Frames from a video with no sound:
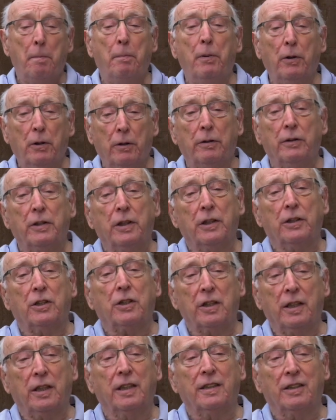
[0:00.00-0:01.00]
But
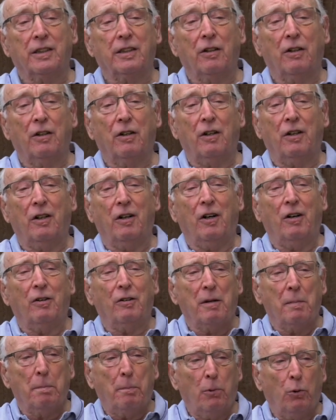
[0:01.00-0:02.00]
these things
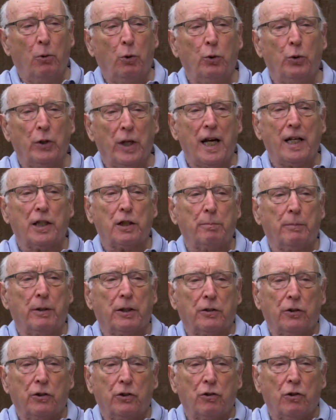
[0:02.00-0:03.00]
are important
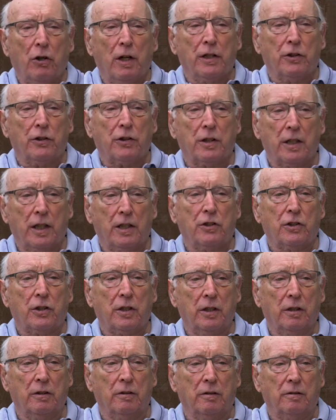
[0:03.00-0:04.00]
aspects to try and stay
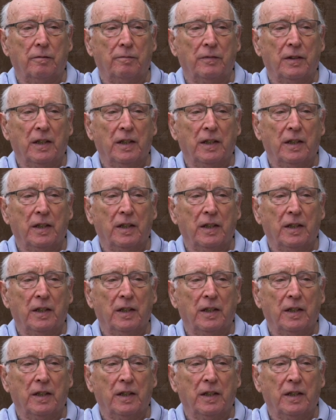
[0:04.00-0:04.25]
still.